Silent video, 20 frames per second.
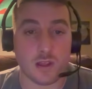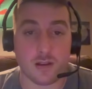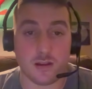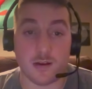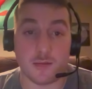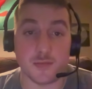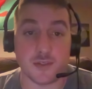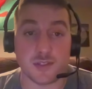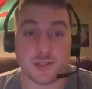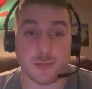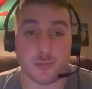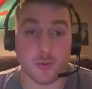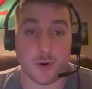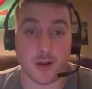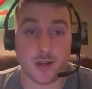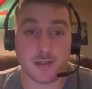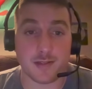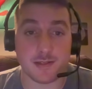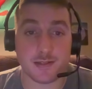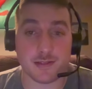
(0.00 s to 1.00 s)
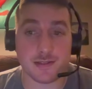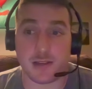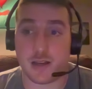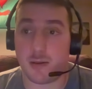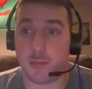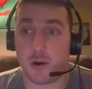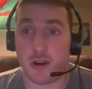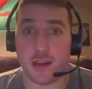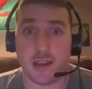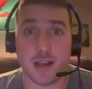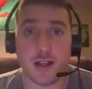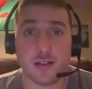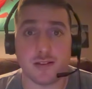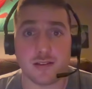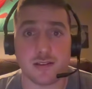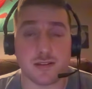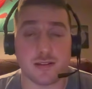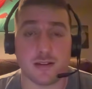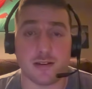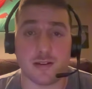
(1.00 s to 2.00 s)
I'm as surprised as anybody
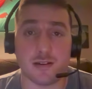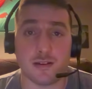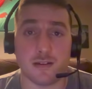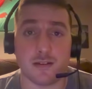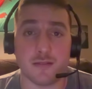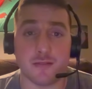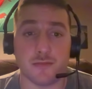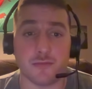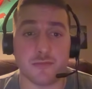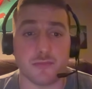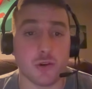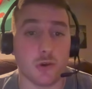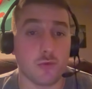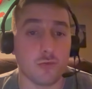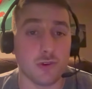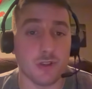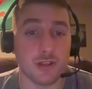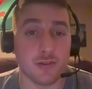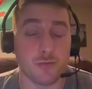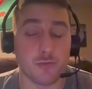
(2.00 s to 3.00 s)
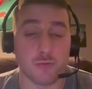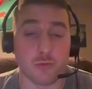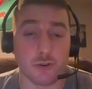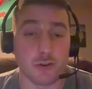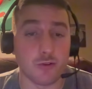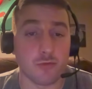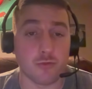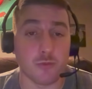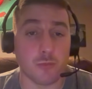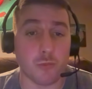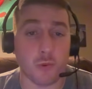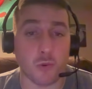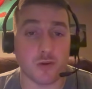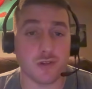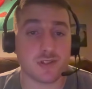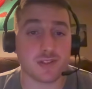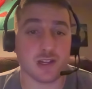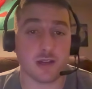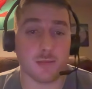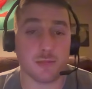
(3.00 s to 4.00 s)
else. Uh, no really real
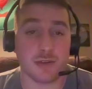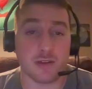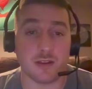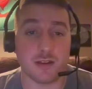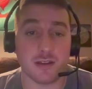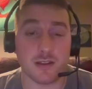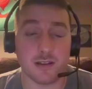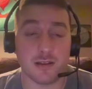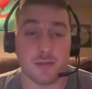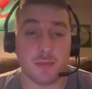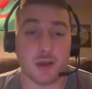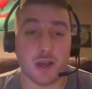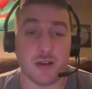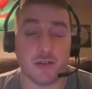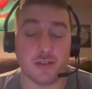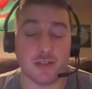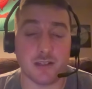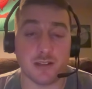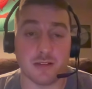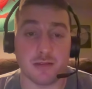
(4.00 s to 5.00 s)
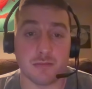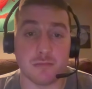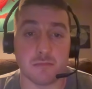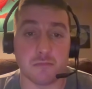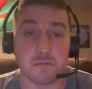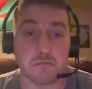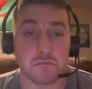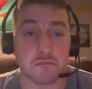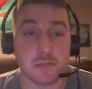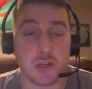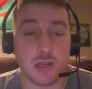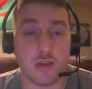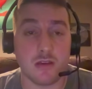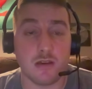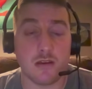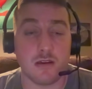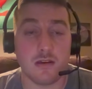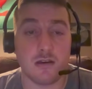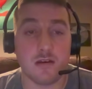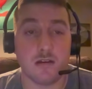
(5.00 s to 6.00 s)
reports coming in about him
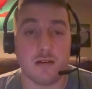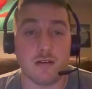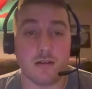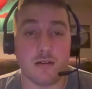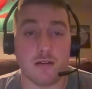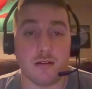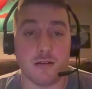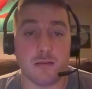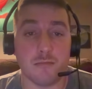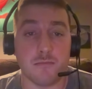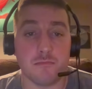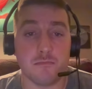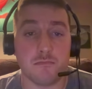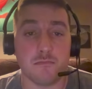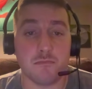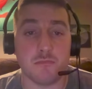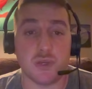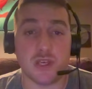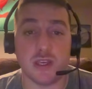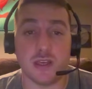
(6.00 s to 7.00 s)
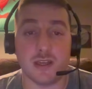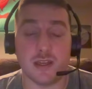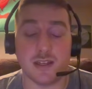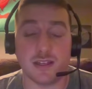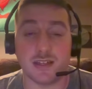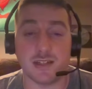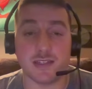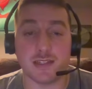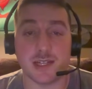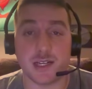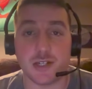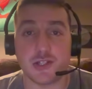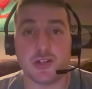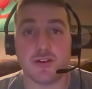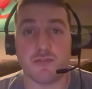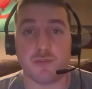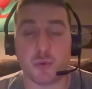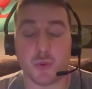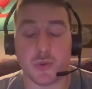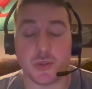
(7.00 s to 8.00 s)
um, being in
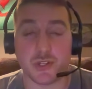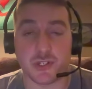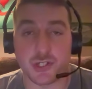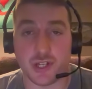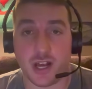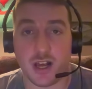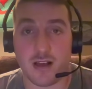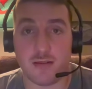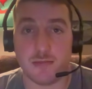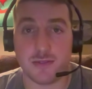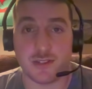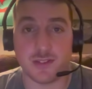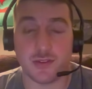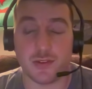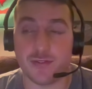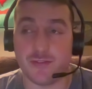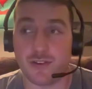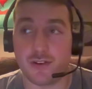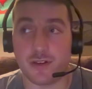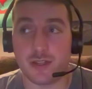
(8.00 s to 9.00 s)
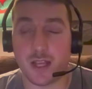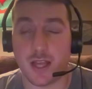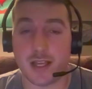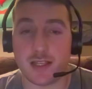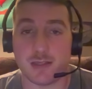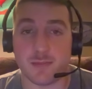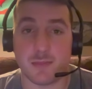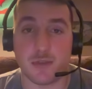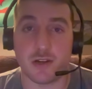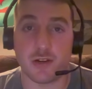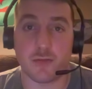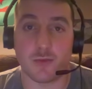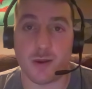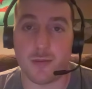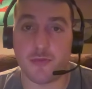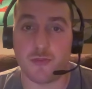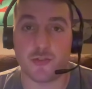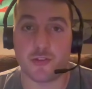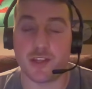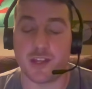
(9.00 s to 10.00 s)
contention for the job until the very last minute, right
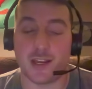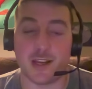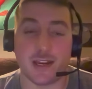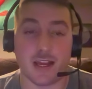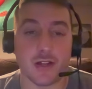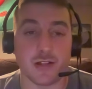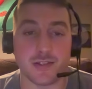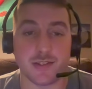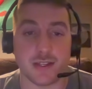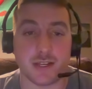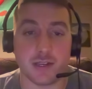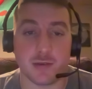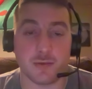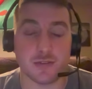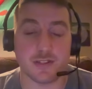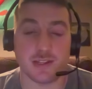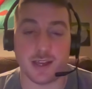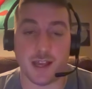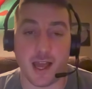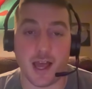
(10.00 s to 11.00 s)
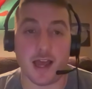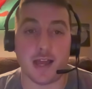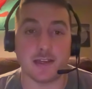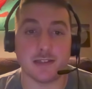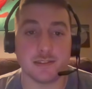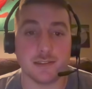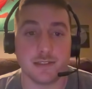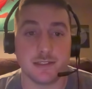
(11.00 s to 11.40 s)
before they announced that he was the guy.